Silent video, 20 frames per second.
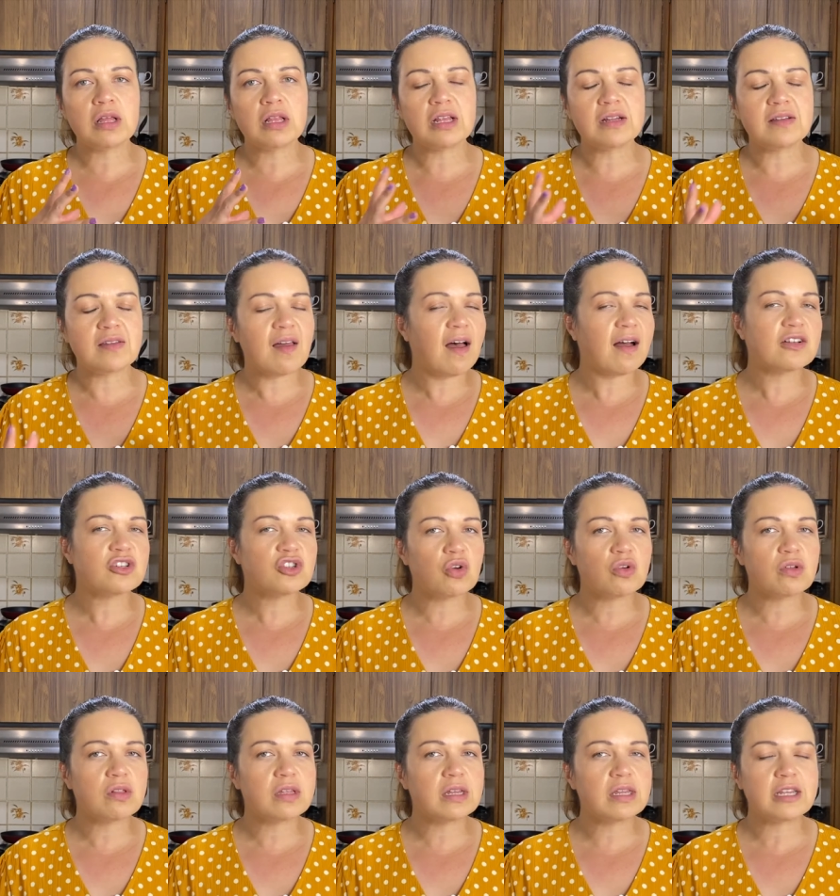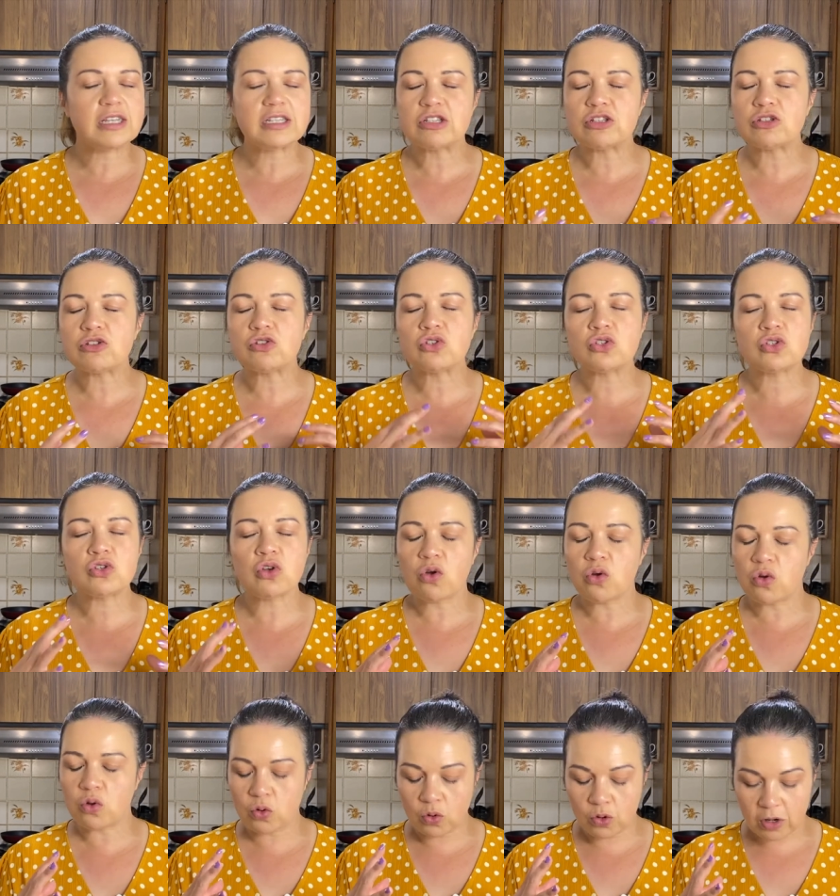The dark chocolate is so
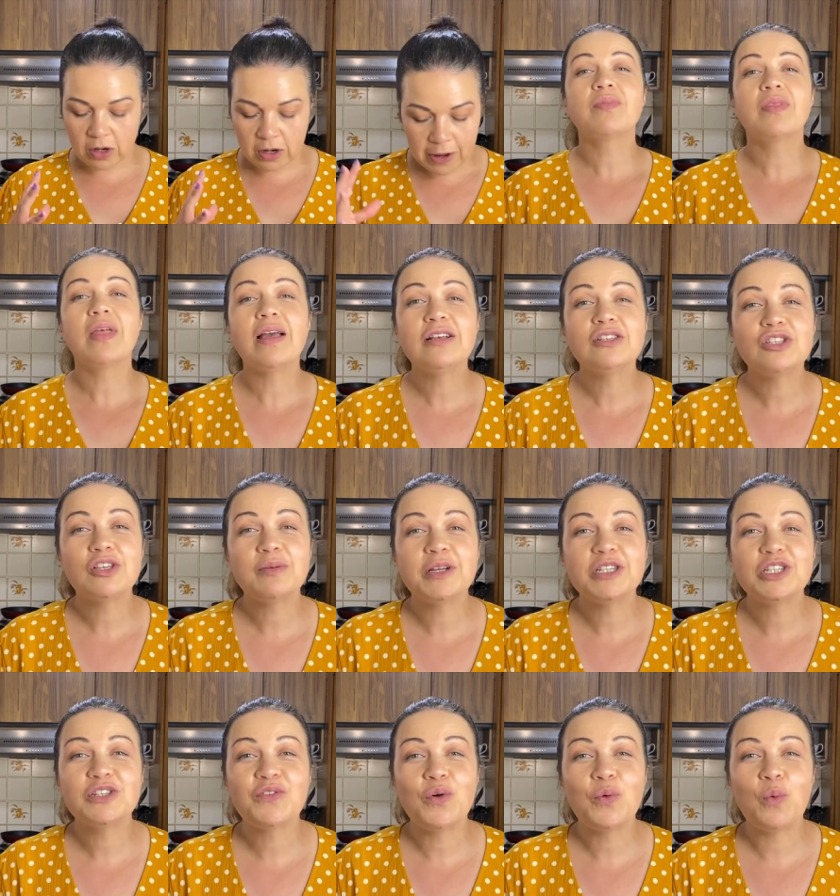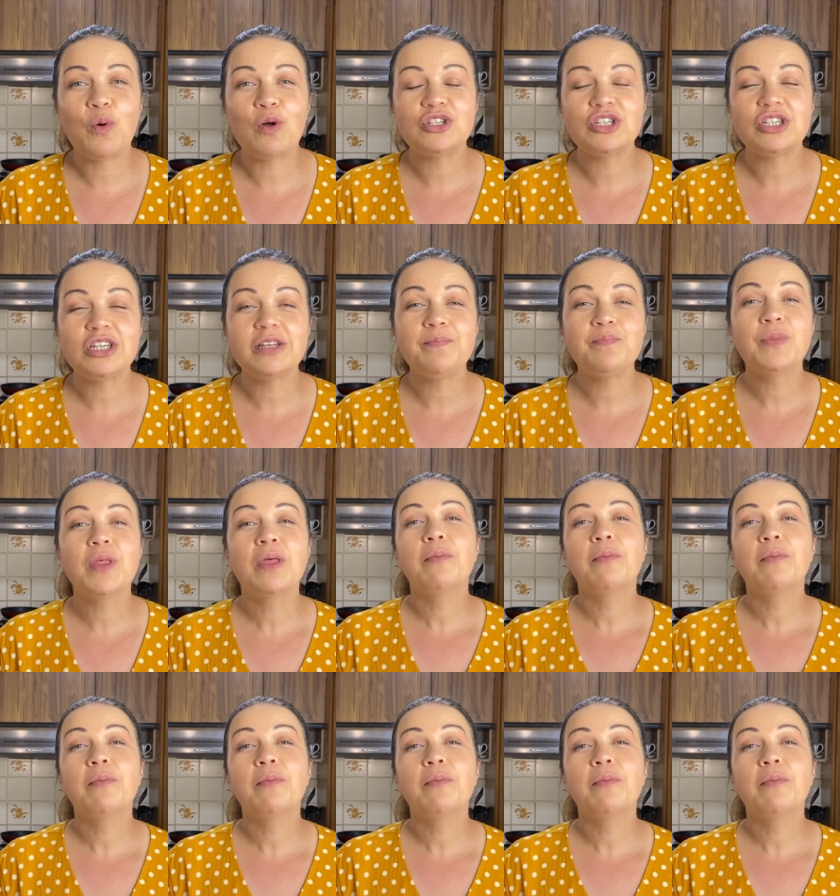good. Thanks so much for watching.